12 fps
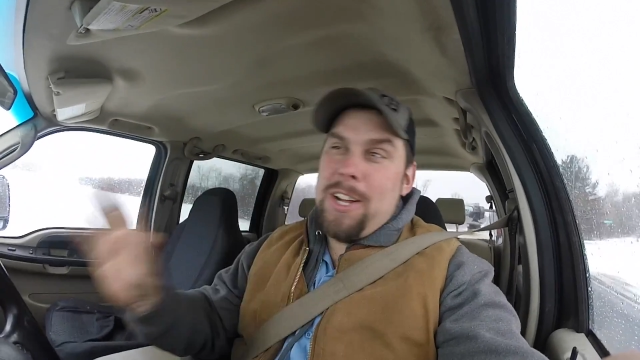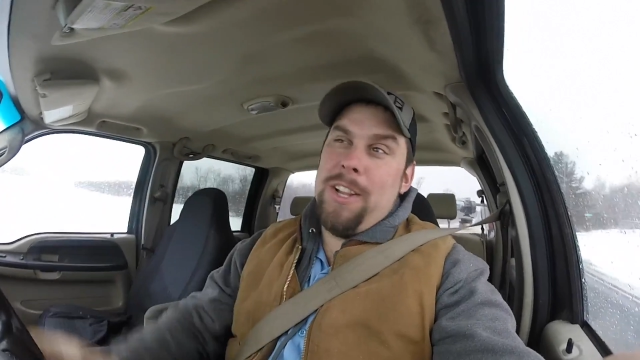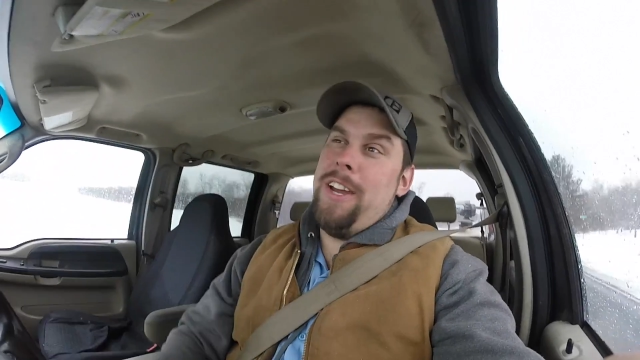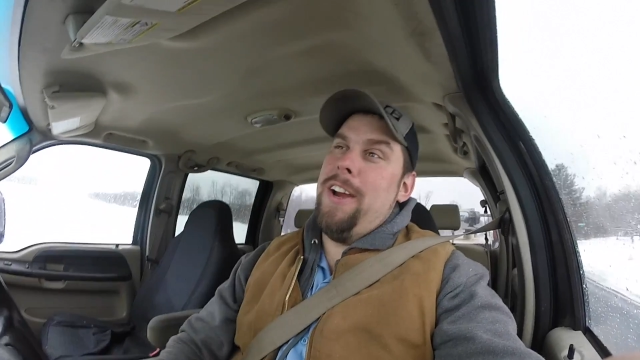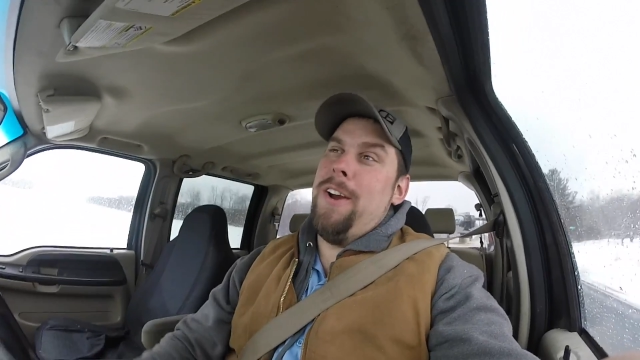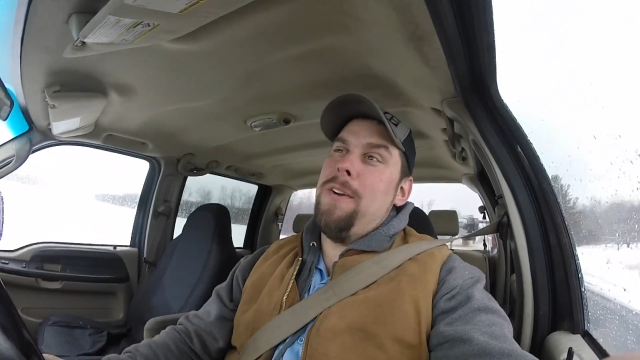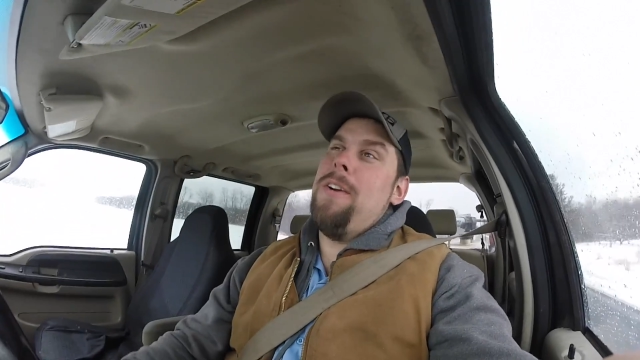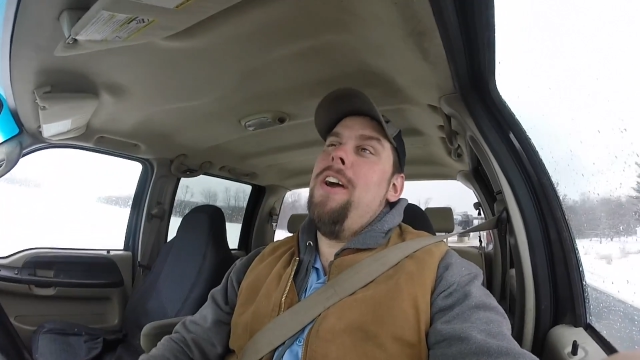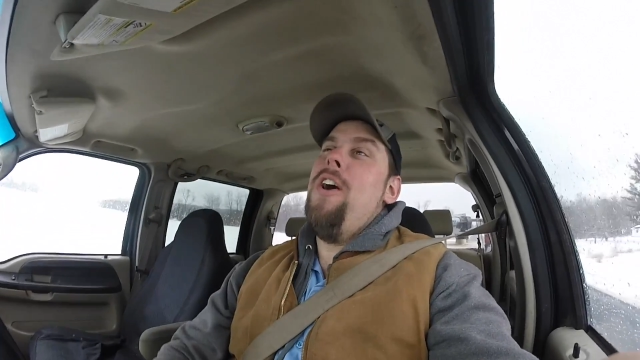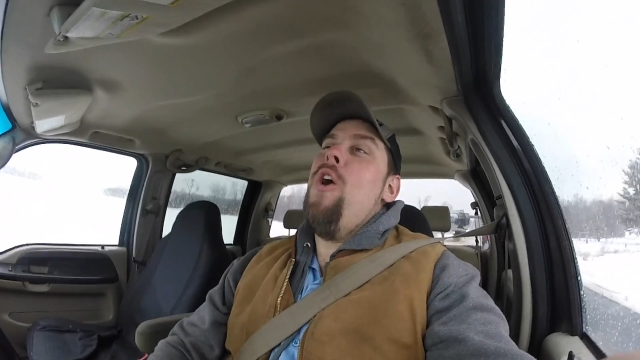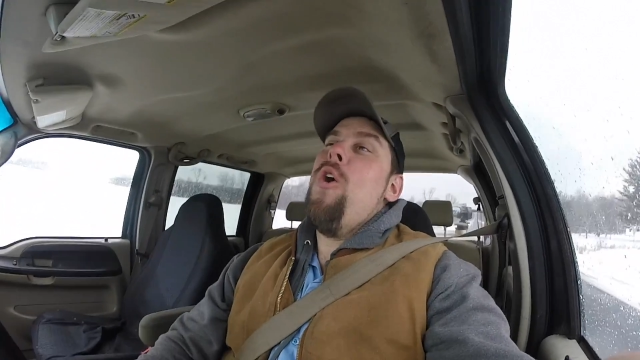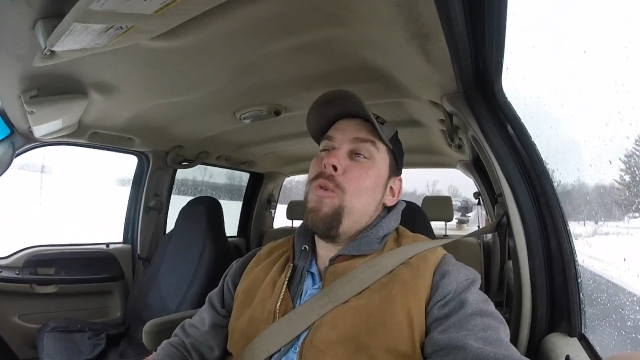clear
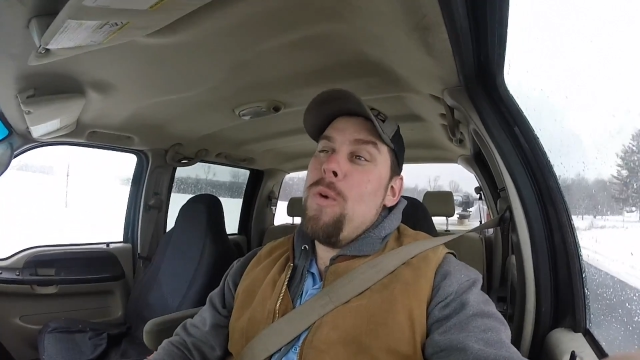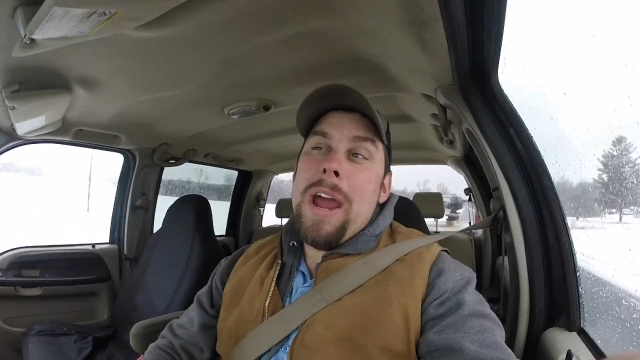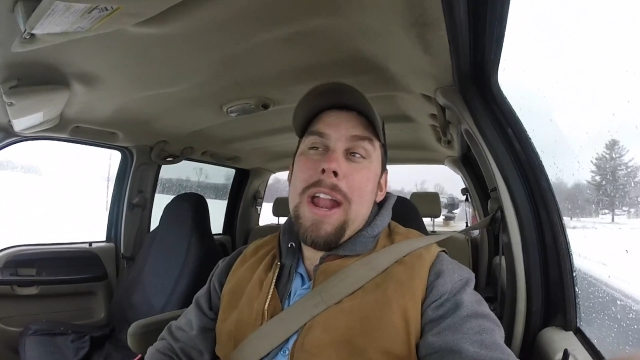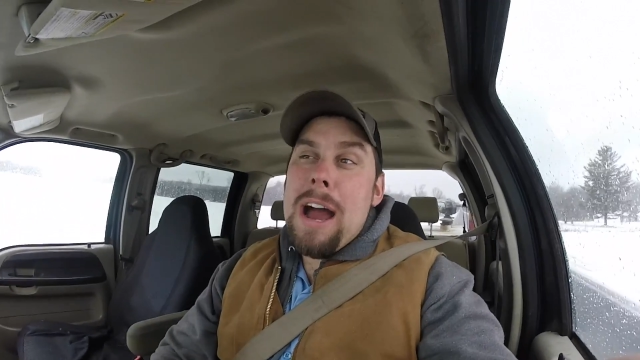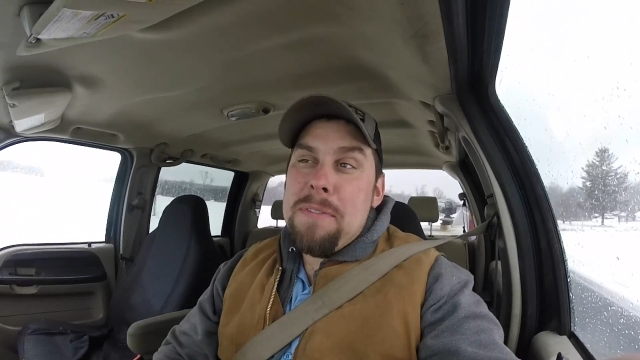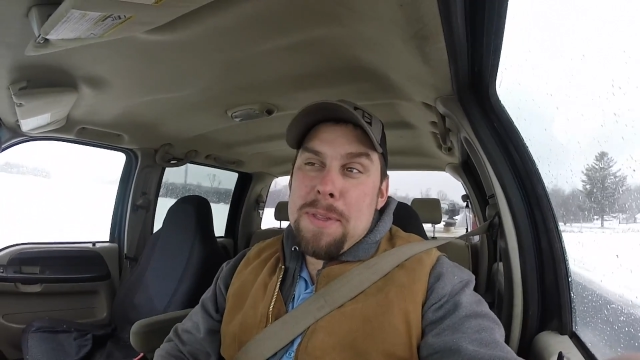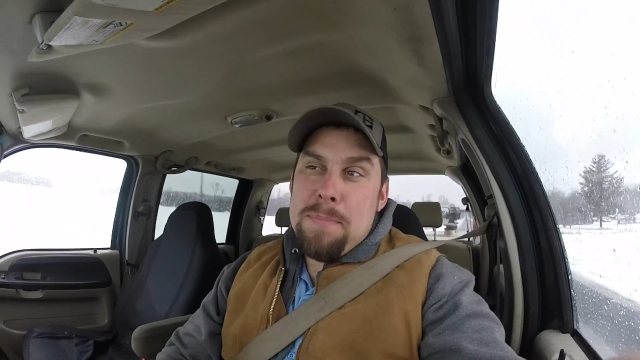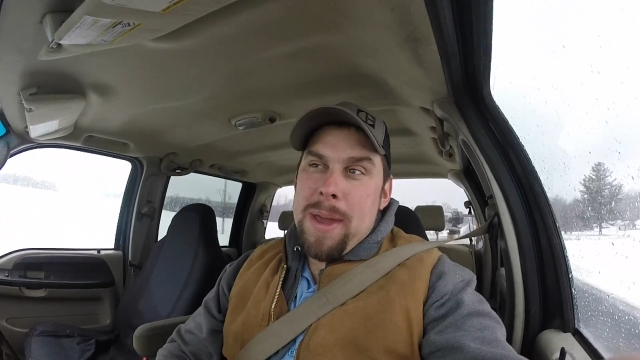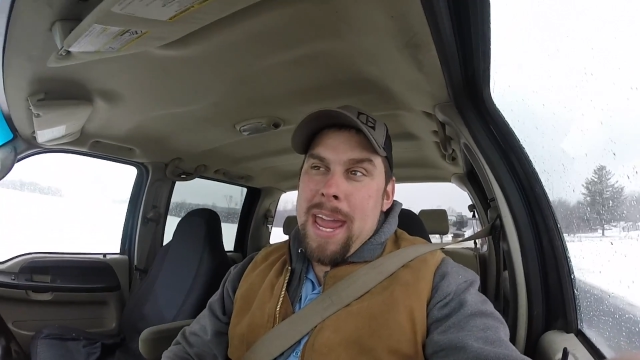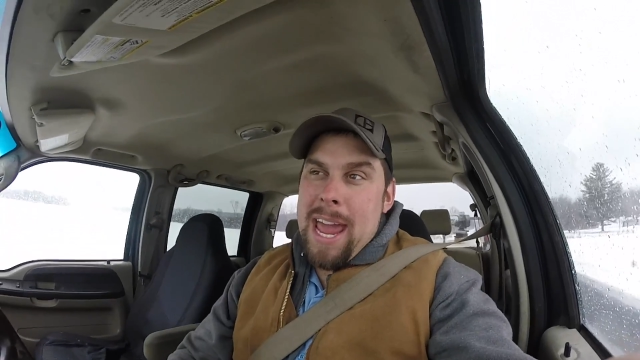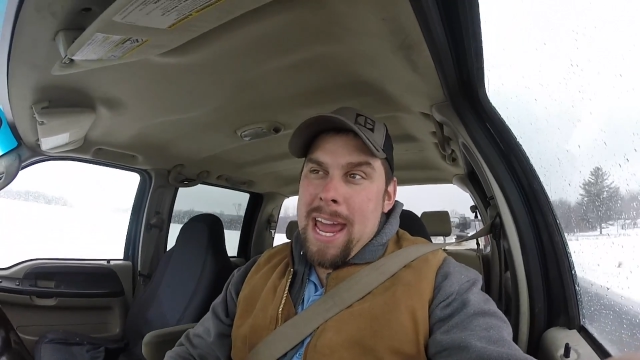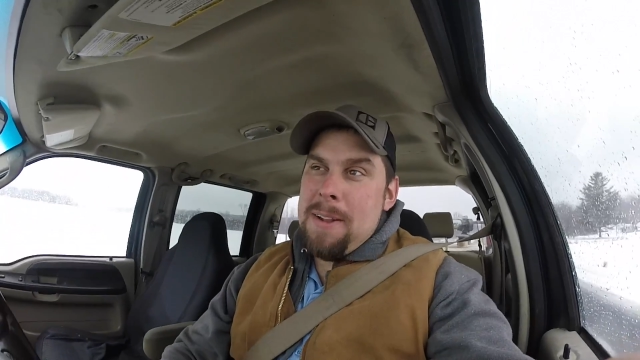right off the
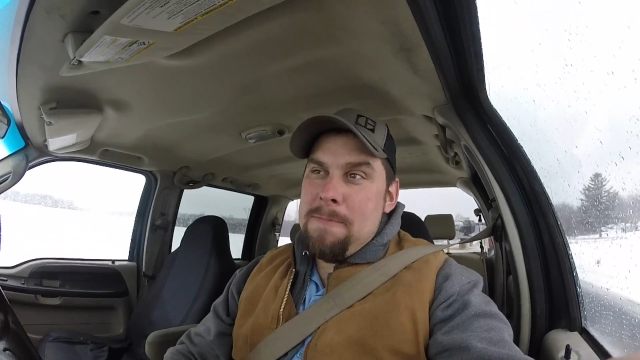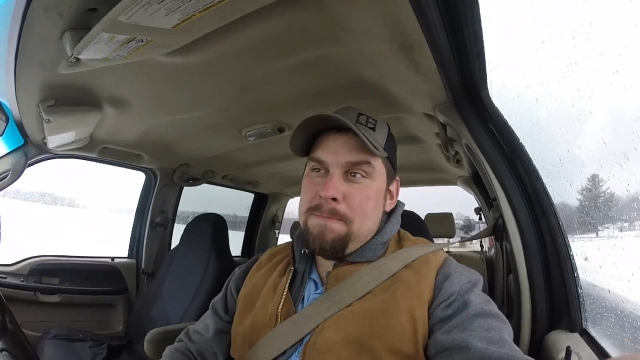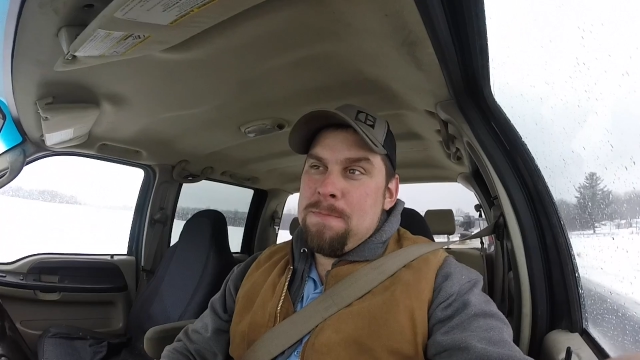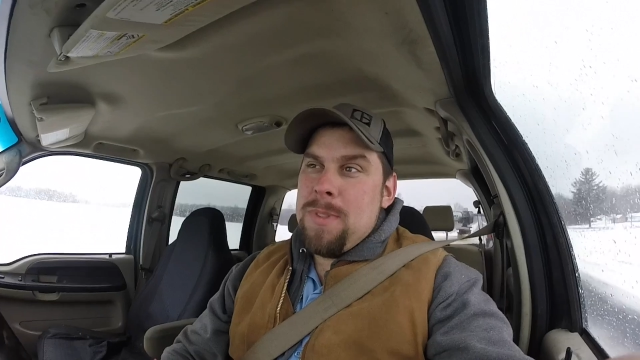bat.